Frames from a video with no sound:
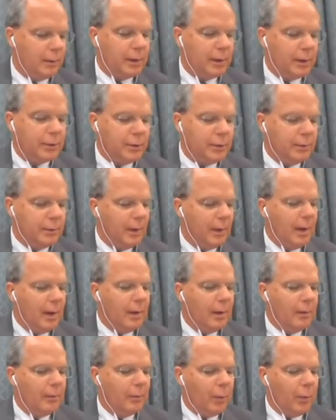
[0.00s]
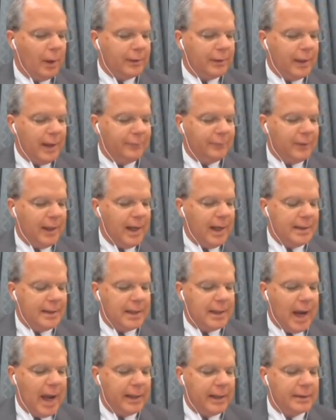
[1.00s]
could you what the FDA's
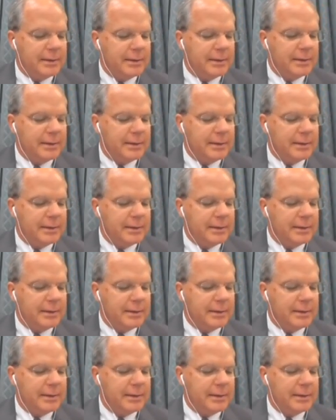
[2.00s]
guidance